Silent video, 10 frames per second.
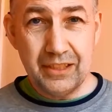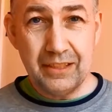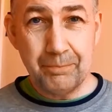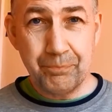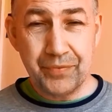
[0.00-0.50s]

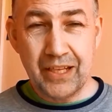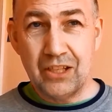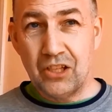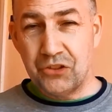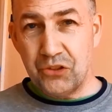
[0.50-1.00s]
heat.
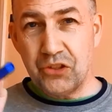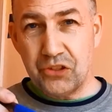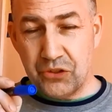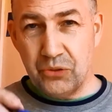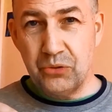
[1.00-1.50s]
You
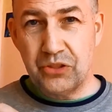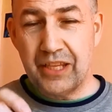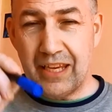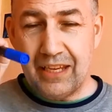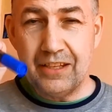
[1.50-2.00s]
can use
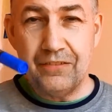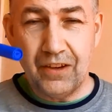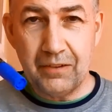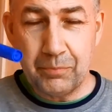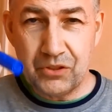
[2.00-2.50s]
the
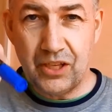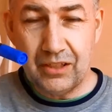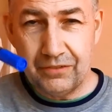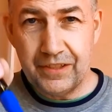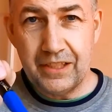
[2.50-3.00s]
85%
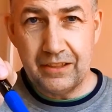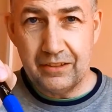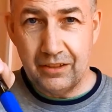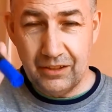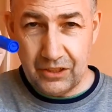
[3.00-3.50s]
of heat
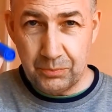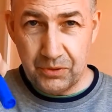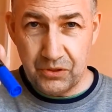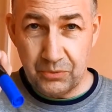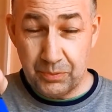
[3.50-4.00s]
that's
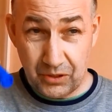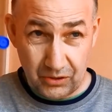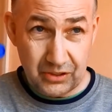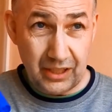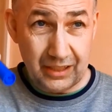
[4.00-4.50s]
produced,
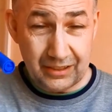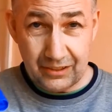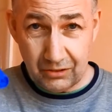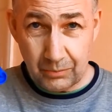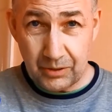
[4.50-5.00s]
because an
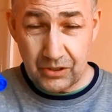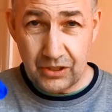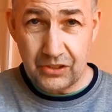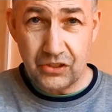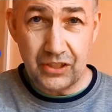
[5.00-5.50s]
internal combustion
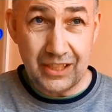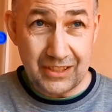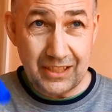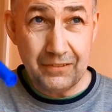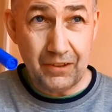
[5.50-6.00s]
engine is
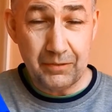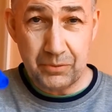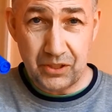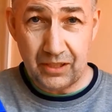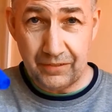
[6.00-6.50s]

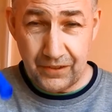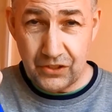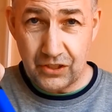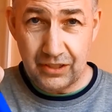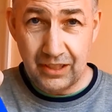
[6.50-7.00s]
85%
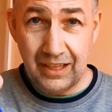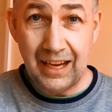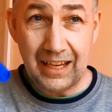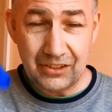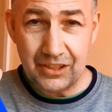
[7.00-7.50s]
efficient
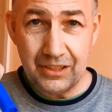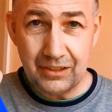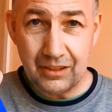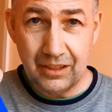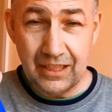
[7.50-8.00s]
as a
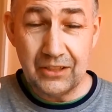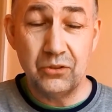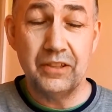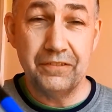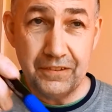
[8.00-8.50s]
heater. It's
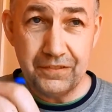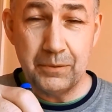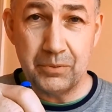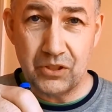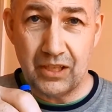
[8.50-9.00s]
only
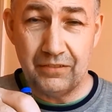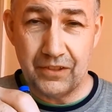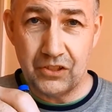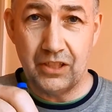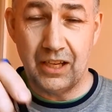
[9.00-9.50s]
15%
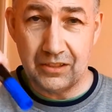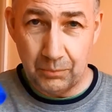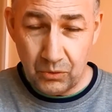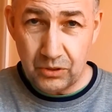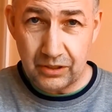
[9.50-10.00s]
efficient as a
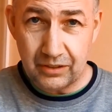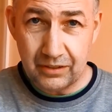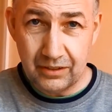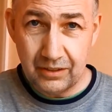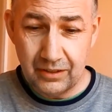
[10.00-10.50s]
motor.
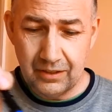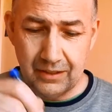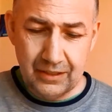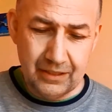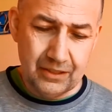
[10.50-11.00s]

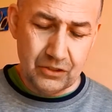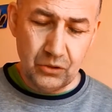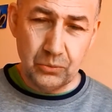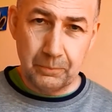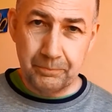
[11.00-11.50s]

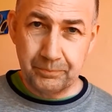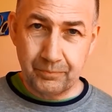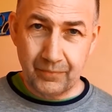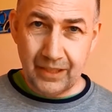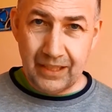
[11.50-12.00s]
So,
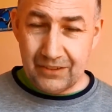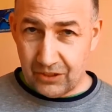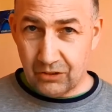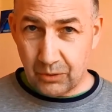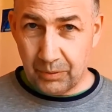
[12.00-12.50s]

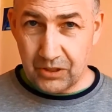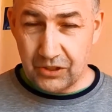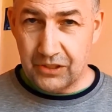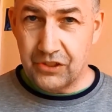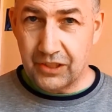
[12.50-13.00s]
internal
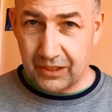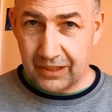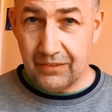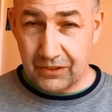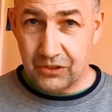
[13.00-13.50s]
combustion engine can
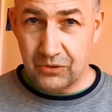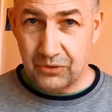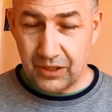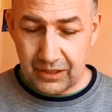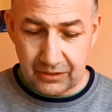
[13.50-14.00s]
give us two
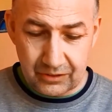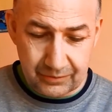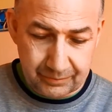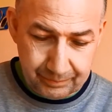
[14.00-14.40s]
things.